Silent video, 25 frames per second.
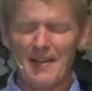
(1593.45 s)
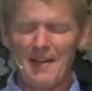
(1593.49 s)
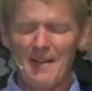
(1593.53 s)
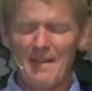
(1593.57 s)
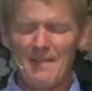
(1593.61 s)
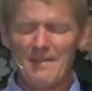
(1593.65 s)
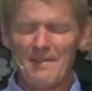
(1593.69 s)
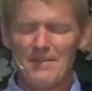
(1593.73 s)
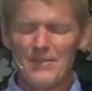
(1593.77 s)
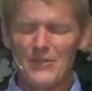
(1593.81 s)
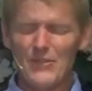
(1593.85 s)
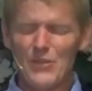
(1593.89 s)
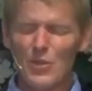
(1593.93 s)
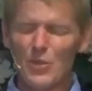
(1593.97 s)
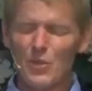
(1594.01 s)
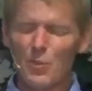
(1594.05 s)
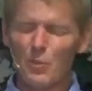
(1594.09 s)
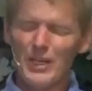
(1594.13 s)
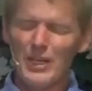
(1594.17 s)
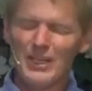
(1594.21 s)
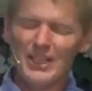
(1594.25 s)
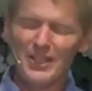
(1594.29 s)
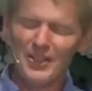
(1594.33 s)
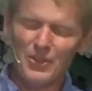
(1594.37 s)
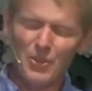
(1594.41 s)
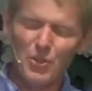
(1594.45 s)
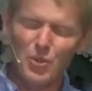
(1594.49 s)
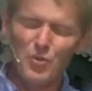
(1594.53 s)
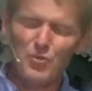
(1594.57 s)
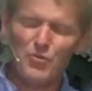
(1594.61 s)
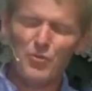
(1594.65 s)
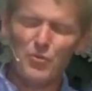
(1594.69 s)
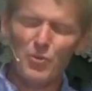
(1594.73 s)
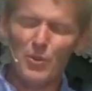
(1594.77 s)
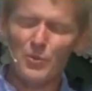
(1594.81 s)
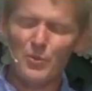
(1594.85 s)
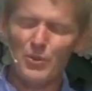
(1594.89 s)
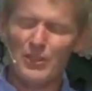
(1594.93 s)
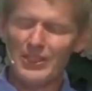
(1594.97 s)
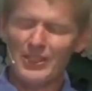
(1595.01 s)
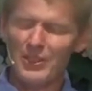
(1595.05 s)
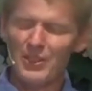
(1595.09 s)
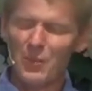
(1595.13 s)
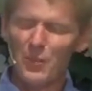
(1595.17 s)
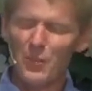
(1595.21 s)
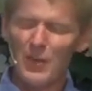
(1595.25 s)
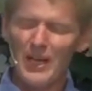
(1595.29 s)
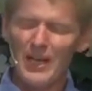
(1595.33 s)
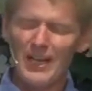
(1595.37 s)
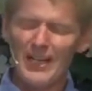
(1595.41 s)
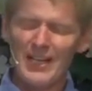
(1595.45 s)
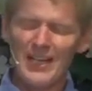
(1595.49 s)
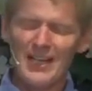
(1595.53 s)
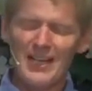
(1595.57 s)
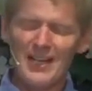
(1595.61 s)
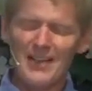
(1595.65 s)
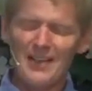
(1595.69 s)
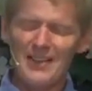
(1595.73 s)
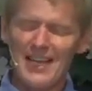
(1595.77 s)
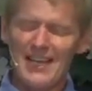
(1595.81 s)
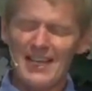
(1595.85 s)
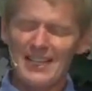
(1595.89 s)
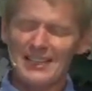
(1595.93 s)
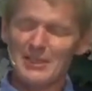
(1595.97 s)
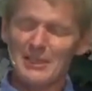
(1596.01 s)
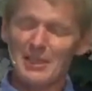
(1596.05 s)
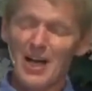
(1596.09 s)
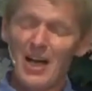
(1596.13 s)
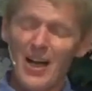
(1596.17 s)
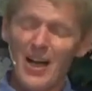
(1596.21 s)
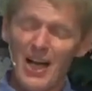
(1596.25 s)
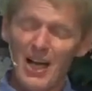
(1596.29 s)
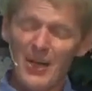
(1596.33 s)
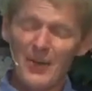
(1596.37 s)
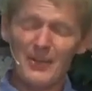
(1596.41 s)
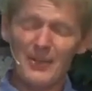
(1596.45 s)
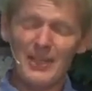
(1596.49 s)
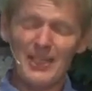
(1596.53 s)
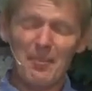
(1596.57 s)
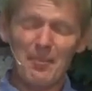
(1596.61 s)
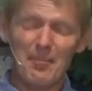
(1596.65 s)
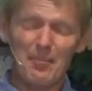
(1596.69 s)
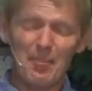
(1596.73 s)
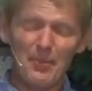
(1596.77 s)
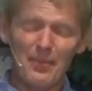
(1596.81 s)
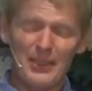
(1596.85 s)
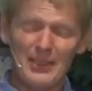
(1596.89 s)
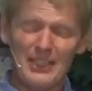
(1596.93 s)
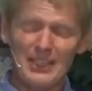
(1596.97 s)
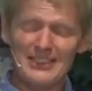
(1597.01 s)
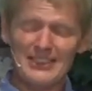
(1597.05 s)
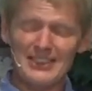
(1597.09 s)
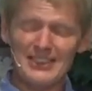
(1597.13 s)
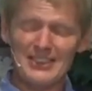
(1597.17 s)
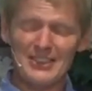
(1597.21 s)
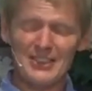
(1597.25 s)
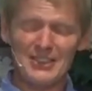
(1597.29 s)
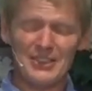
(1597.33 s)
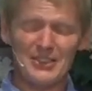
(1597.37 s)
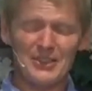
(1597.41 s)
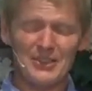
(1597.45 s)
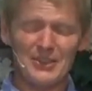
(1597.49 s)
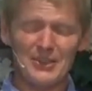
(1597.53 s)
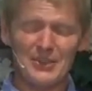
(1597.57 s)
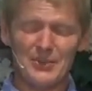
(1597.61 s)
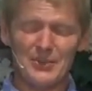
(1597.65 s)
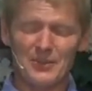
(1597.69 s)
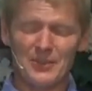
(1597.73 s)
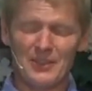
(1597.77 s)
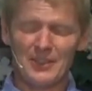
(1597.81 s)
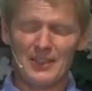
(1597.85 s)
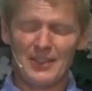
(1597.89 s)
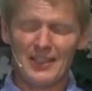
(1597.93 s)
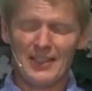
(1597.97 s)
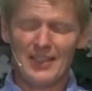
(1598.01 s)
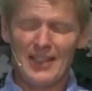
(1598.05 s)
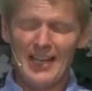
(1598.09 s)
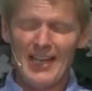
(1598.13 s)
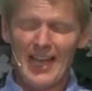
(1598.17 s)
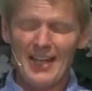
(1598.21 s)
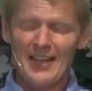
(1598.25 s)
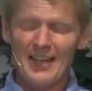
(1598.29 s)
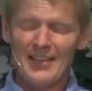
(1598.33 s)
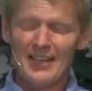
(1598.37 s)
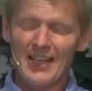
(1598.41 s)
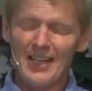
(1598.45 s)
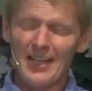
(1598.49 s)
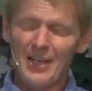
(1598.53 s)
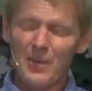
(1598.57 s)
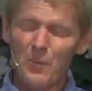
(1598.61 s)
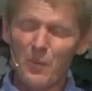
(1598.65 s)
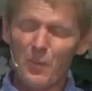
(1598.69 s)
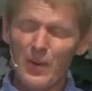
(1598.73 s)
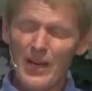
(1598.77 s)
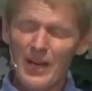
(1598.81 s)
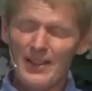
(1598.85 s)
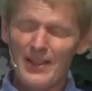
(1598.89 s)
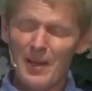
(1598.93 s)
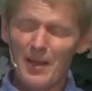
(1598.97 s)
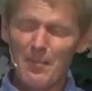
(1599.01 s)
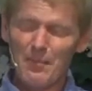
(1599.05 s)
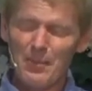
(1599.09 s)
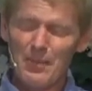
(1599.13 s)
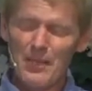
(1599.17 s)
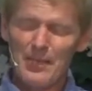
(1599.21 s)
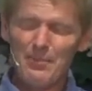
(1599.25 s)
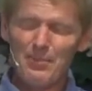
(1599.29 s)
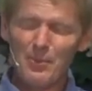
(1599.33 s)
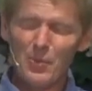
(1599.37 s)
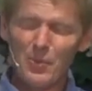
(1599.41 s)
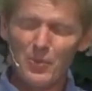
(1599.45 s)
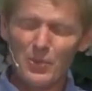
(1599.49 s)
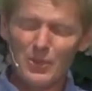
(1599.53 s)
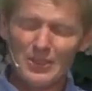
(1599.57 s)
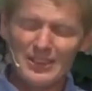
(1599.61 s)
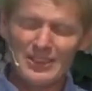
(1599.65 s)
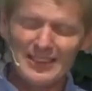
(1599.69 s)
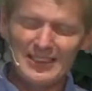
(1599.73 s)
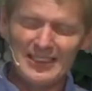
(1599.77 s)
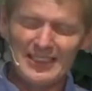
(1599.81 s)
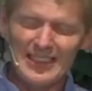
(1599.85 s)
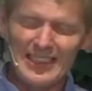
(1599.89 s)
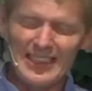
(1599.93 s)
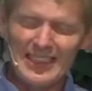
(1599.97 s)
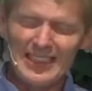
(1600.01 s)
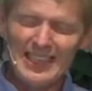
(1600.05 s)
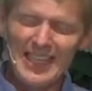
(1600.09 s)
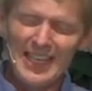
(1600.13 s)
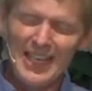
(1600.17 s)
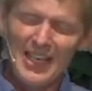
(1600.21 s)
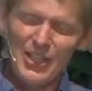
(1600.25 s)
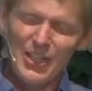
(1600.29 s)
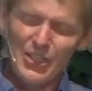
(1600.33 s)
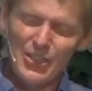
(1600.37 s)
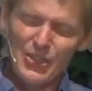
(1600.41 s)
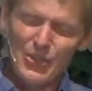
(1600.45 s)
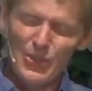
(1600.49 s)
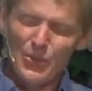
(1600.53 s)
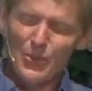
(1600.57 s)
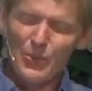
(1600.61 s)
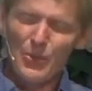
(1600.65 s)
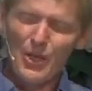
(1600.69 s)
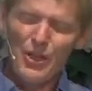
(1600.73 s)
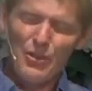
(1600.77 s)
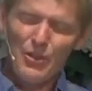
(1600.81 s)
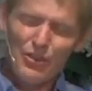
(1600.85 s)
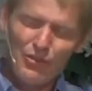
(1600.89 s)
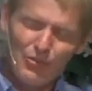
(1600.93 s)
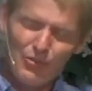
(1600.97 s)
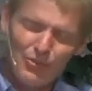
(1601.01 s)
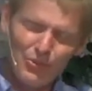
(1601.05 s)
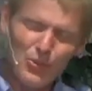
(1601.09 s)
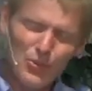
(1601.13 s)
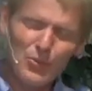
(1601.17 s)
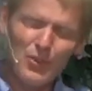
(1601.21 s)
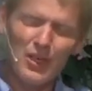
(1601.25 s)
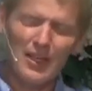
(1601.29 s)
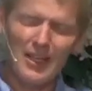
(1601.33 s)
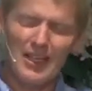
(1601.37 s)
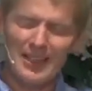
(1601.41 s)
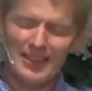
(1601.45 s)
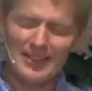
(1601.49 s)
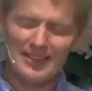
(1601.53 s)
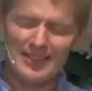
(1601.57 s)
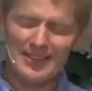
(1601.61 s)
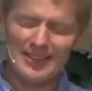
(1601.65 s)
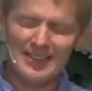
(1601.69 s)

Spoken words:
so that we can go forward in a way that is honoring and pleasing to you, and in a way that people will see you through us